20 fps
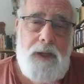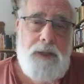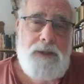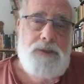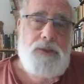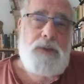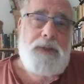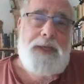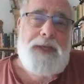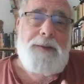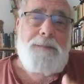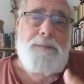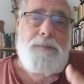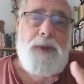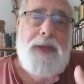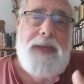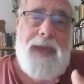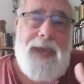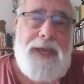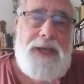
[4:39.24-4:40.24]
So the
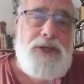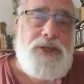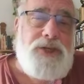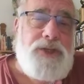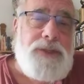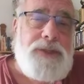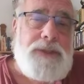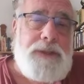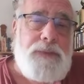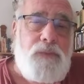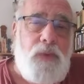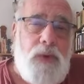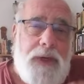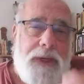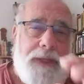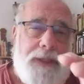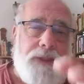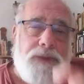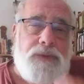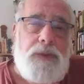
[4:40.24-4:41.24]
implications of what
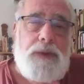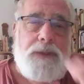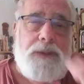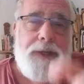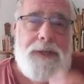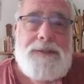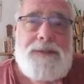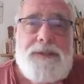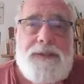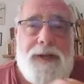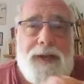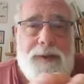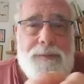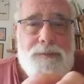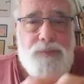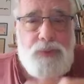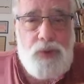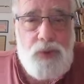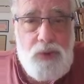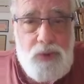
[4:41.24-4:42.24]
Israel does in
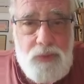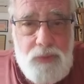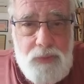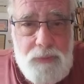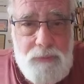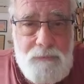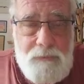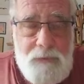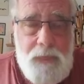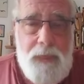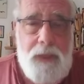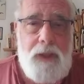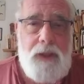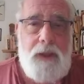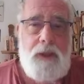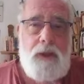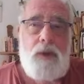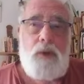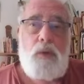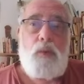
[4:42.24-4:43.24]
Hebron
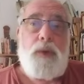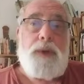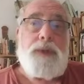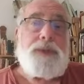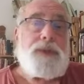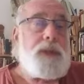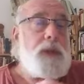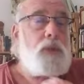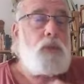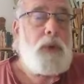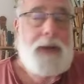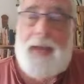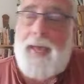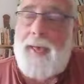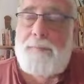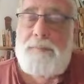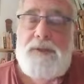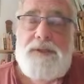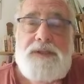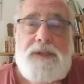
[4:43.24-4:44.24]
with what
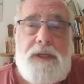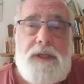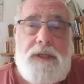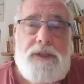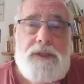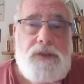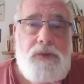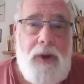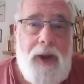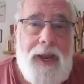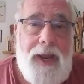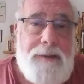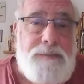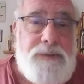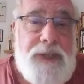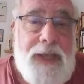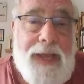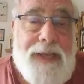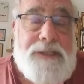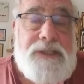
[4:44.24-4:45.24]
Amnesty
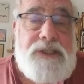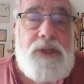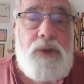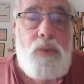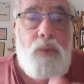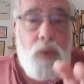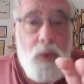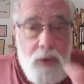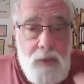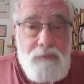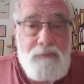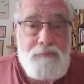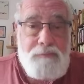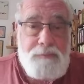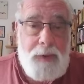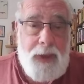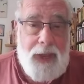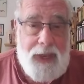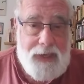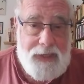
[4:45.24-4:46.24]
describes as the wolf
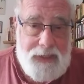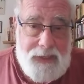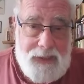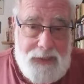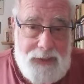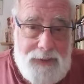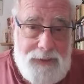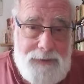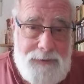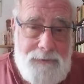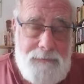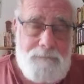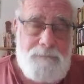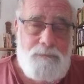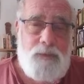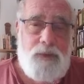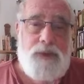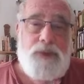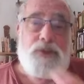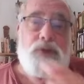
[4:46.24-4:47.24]
pack
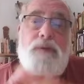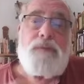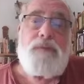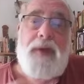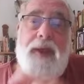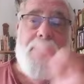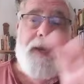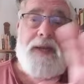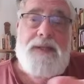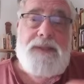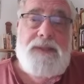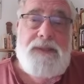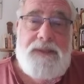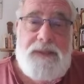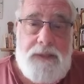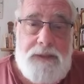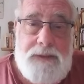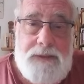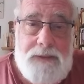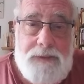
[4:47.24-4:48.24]
surveillance
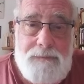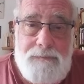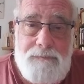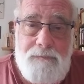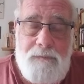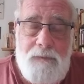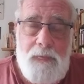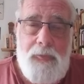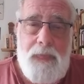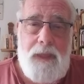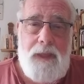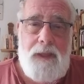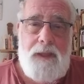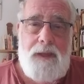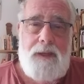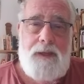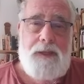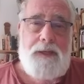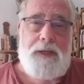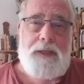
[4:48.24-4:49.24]
system.
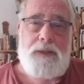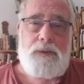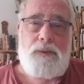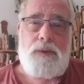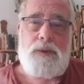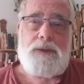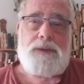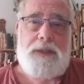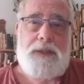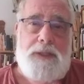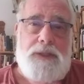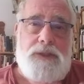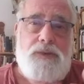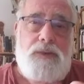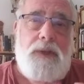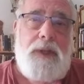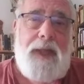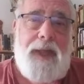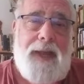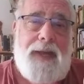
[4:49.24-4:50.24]
In other words,
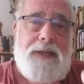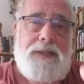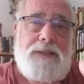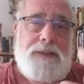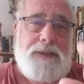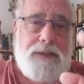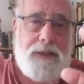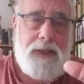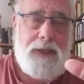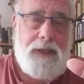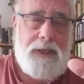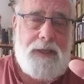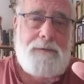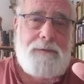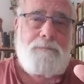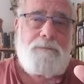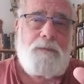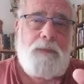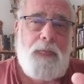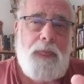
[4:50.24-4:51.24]
Israel has a